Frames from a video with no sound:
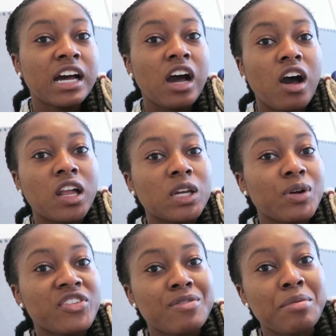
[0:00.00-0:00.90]
i only
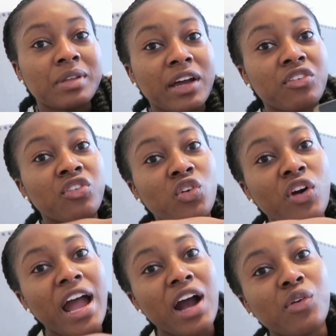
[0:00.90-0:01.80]
went for maybe like four
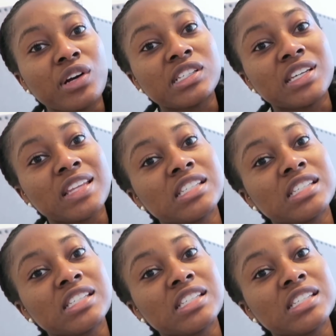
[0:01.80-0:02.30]
hours so this